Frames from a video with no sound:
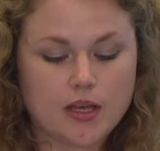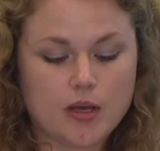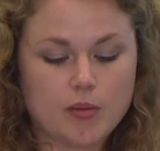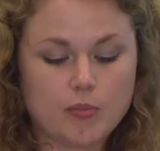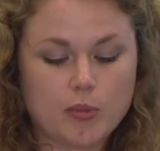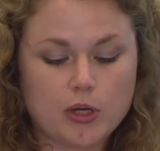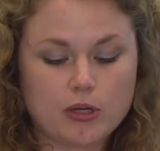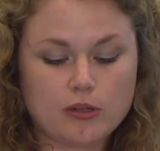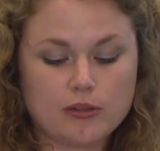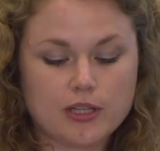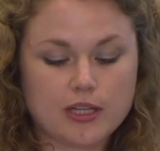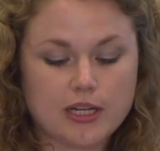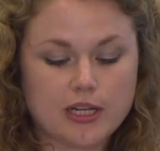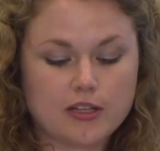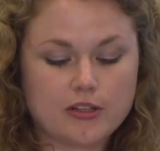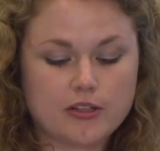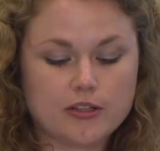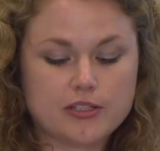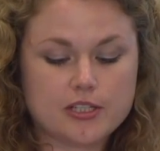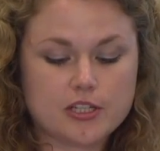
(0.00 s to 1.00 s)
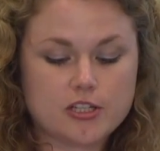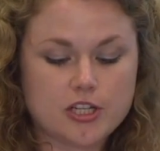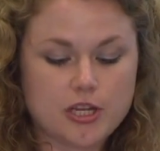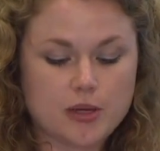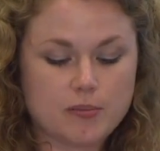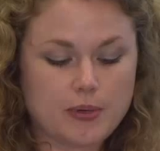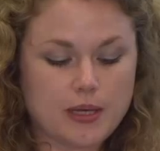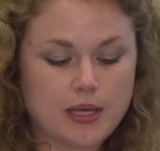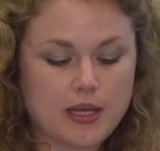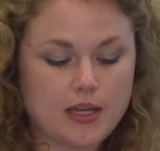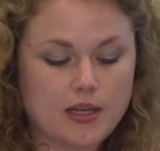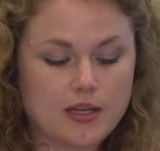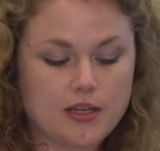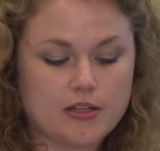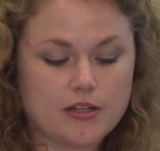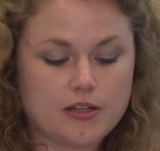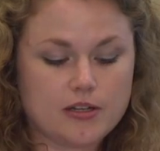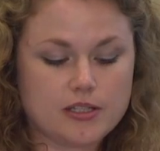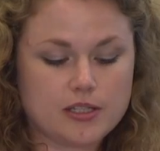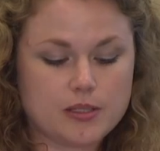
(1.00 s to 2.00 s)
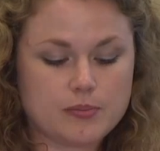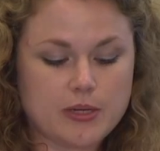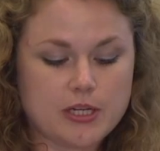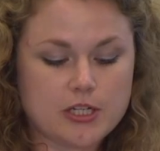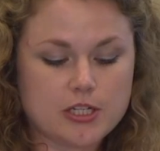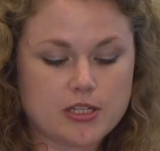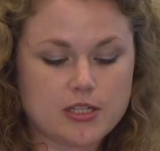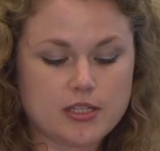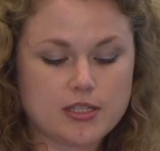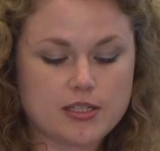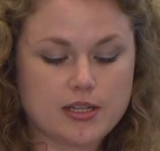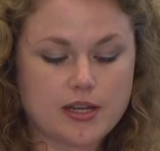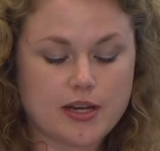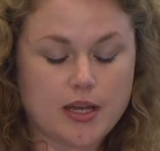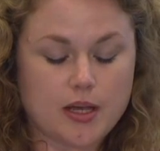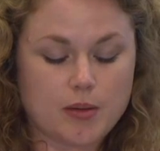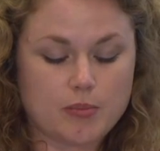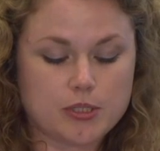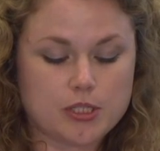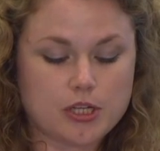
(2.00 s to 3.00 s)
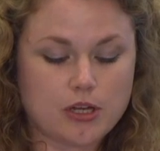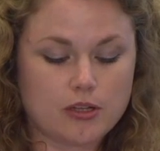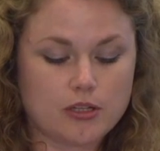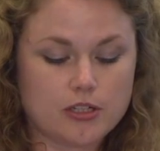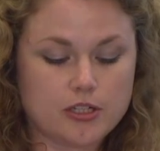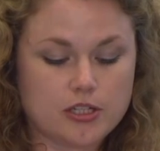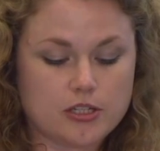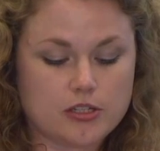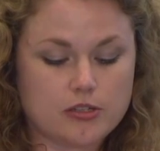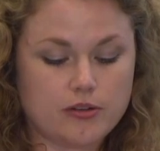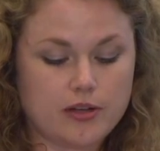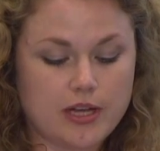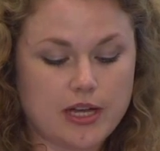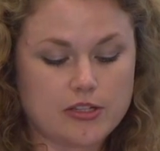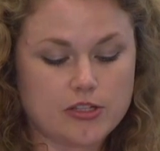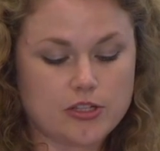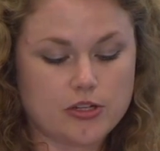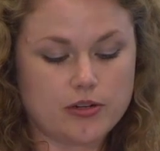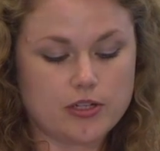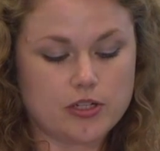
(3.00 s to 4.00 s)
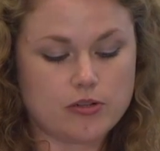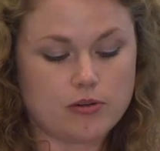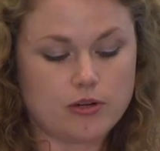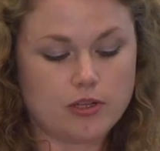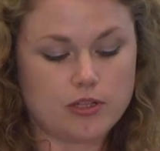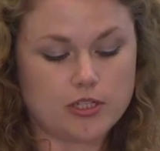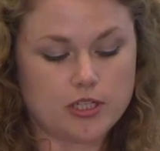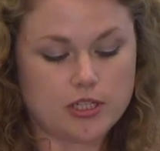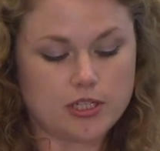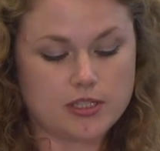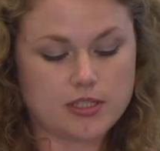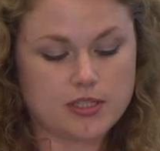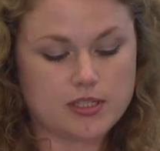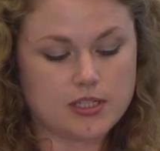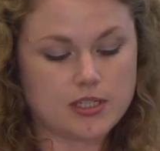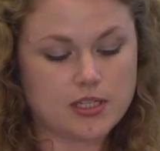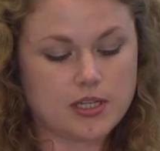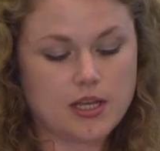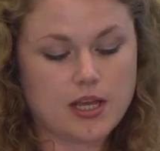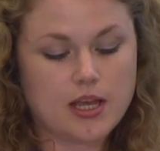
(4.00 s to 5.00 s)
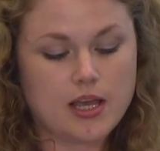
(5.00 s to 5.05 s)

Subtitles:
a model that includes a GP, a nurse specialist and a hepatologist or gastroenterologist.